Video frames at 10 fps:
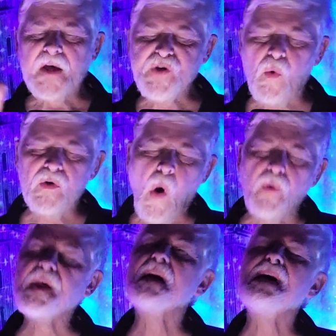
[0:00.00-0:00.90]
So
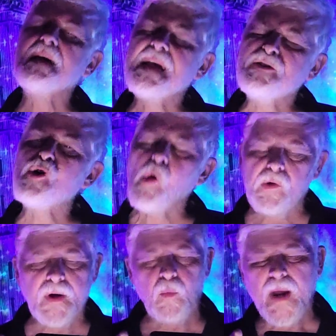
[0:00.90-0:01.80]
no, the
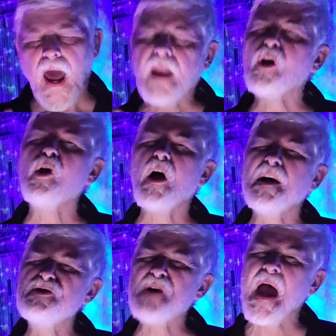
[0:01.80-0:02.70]
children, we got to
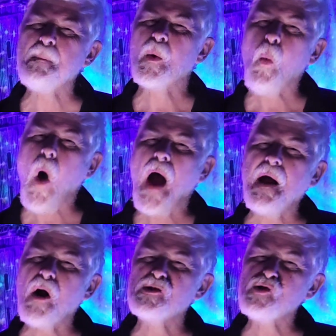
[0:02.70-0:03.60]
examine
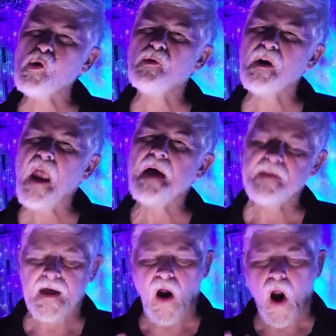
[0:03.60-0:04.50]
why are children
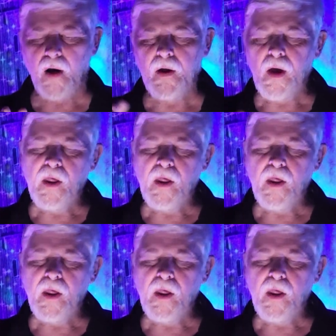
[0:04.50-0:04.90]
like they are.